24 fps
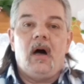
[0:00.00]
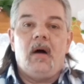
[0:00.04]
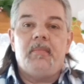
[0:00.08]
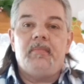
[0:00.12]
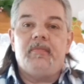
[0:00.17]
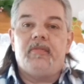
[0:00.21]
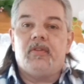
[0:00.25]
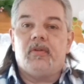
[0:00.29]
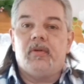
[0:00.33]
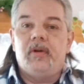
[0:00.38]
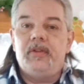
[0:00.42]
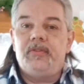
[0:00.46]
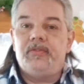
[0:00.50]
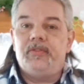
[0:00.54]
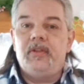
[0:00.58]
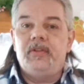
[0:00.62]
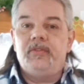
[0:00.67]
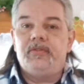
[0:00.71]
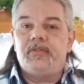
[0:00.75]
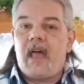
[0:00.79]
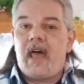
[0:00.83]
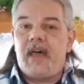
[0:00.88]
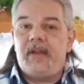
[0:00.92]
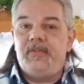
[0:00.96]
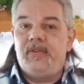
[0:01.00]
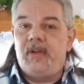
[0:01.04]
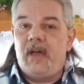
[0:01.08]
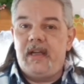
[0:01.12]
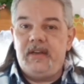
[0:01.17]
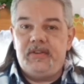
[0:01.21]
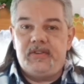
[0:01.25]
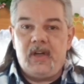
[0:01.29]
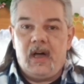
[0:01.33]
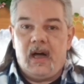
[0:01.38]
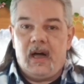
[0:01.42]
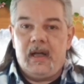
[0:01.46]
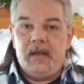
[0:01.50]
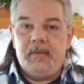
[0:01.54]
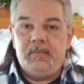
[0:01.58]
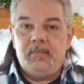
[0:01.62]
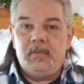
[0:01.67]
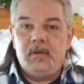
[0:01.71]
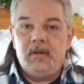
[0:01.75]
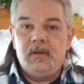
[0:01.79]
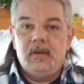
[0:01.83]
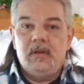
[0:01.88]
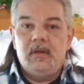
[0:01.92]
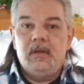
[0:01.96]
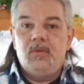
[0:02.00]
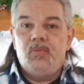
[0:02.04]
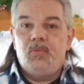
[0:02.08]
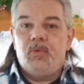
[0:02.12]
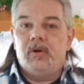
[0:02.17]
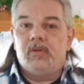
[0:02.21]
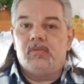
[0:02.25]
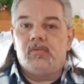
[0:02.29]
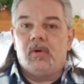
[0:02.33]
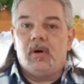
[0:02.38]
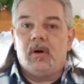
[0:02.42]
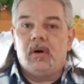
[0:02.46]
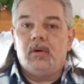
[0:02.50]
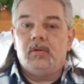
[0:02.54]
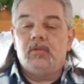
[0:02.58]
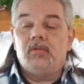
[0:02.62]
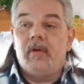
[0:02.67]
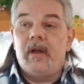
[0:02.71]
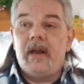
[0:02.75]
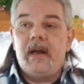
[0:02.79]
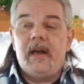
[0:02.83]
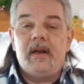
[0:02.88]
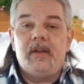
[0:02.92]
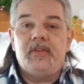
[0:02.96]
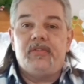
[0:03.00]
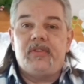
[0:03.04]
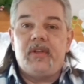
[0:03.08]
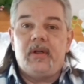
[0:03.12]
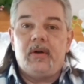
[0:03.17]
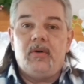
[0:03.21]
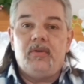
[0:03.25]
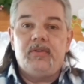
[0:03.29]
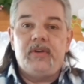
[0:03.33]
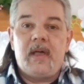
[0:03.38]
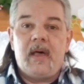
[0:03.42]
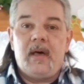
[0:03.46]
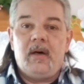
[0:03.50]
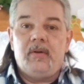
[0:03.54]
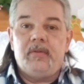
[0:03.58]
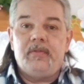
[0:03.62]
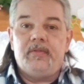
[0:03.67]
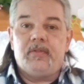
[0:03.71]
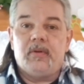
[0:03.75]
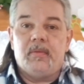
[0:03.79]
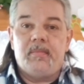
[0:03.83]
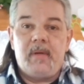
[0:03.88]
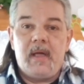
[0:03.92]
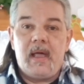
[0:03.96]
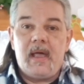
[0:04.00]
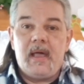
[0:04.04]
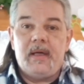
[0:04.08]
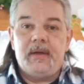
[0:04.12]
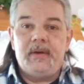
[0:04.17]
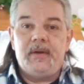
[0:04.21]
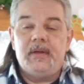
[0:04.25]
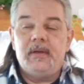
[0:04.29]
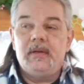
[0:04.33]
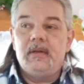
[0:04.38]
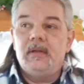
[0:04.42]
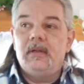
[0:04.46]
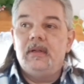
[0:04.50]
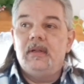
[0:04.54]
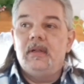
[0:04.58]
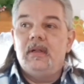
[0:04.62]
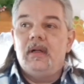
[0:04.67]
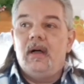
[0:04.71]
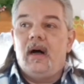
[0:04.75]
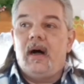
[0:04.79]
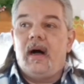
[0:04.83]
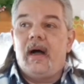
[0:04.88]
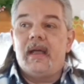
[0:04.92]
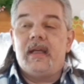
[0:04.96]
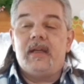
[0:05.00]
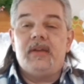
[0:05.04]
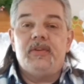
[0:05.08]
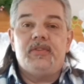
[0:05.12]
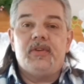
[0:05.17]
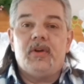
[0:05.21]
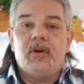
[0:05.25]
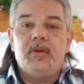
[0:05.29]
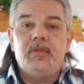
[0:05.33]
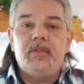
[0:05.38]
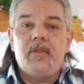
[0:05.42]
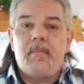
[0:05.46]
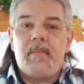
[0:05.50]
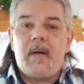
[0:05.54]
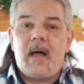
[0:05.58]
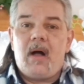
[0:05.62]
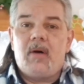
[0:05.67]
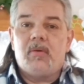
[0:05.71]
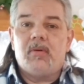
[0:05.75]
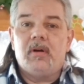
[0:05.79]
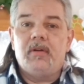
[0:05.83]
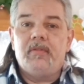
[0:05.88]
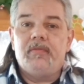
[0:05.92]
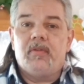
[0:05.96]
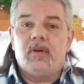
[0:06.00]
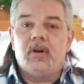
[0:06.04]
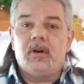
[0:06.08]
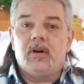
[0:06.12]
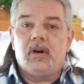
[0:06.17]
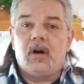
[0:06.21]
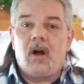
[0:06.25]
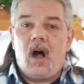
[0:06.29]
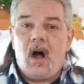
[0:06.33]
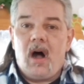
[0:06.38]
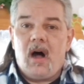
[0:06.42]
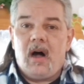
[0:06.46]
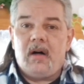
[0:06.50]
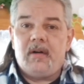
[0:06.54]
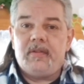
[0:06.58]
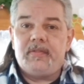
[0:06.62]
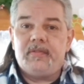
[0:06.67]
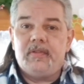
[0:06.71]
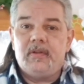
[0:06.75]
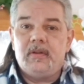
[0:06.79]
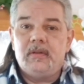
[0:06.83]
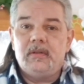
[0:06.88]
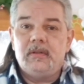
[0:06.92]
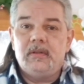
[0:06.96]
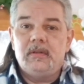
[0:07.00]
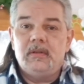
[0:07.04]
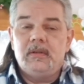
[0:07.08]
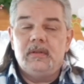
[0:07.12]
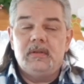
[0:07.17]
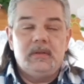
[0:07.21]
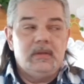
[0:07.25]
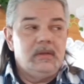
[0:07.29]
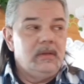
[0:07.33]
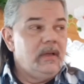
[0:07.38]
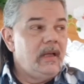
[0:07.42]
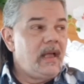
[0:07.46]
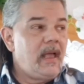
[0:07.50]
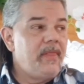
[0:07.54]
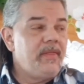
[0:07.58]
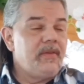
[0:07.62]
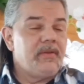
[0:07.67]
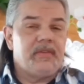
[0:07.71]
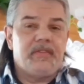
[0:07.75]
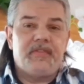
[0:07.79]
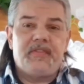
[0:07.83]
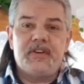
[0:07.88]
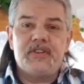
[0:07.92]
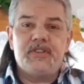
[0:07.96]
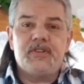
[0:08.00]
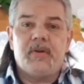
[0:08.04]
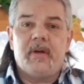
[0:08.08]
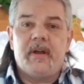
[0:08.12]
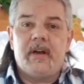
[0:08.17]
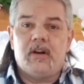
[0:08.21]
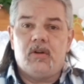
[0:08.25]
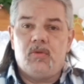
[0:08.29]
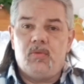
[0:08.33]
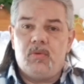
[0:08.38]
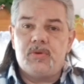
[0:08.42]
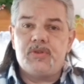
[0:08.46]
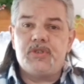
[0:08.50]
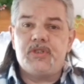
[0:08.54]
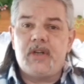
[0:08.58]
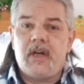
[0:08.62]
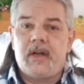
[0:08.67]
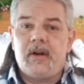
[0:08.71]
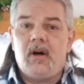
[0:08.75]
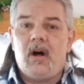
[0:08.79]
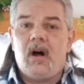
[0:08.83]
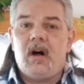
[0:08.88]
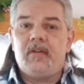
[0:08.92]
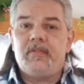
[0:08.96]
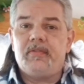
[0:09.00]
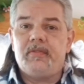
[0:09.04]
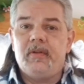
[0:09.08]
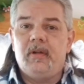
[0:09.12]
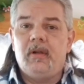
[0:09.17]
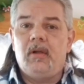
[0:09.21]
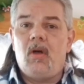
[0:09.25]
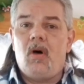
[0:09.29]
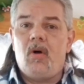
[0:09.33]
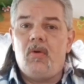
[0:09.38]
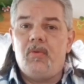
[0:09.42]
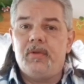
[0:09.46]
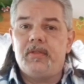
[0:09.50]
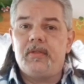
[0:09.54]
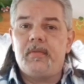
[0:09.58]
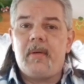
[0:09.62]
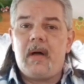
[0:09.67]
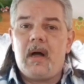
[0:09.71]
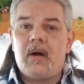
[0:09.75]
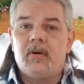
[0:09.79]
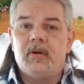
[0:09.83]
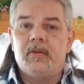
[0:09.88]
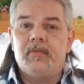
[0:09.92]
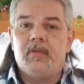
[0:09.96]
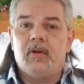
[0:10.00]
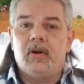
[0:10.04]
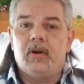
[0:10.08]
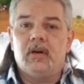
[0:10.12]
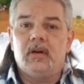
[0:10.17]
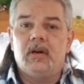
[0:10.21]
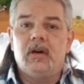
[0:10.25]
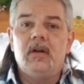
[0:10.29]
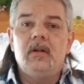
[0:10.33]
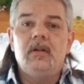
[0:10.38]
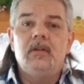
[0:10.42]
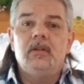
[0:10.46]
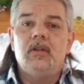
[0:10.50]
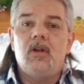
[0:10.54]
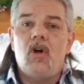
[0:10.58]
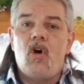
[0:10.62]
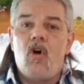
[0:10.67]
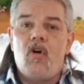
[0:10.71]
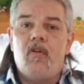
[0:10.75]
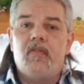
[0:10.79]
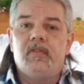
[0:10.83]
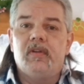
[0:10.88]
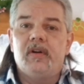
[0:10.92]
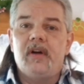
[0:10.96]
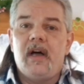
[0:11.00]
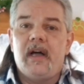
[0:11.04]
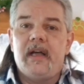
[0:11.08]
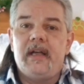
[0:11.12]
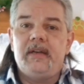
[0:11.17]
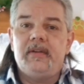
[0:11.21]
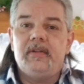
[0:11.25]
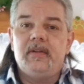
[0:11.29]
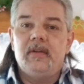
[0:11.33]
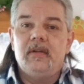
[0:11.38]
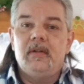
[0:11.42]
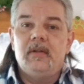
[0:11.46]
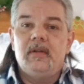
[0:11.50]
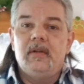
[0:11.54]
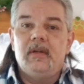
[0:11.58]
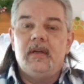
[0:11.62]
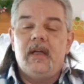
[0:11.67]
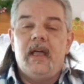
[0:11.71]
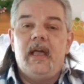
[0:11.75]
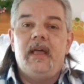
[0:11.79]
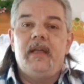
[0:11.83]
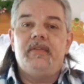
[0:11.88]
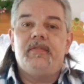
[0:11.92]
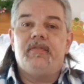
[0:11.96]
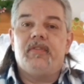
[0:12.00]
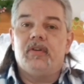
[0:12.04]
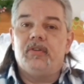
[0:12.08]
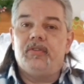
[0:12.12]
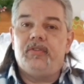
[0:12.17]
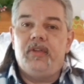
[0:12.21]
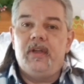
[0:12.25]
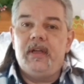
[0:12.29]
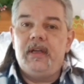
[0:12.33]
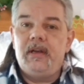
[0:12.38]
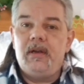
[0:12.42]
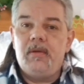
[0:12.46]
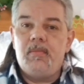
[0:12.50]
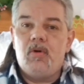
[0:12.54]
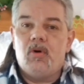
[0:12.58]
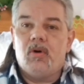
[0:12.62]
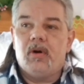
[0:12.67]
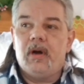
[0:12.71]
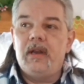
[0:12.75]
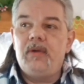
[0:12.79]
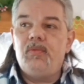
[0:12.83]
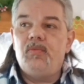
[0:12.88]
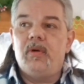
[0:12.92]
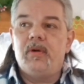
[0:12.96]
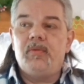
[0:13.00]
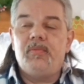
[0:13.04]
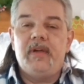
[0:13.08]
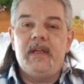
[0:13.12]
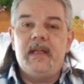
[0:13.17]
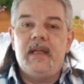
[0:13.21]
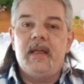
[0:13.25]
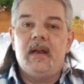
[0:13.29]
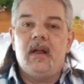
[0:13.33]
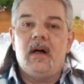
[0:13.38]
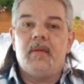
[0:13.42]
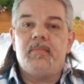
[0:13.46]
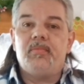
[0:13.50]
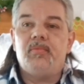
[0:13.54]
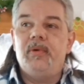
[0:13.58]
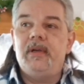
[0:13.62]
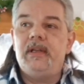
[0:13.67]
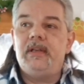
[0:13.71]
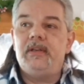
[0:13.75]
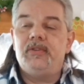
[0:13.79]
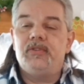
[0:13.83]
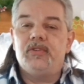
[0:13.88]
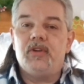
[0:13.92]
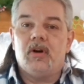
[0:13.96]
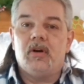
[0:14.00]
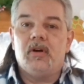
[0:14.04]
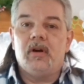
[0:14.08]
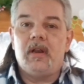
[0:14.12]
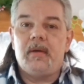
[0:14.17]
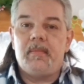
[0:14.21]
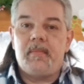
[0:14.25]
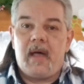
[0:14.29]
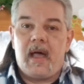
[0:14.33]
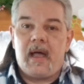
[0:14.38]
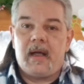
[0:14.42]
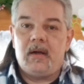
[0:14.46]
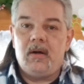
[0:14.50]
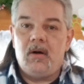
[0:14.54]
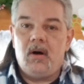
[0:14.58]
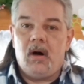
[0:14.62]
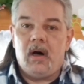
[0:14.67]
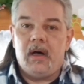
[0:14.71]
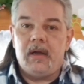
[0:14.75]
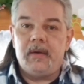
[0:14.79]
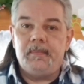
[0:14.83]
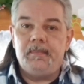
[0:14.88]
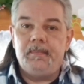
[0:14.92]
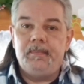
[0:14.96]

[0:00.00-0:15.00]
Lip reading: for instance, at nighttime, when we're ready to settle down for bed, I can turn the power inverter off, and the refrigerator will shut off along with the power inverter overnight. And first thing in the morning, when we get up, we turn it back on.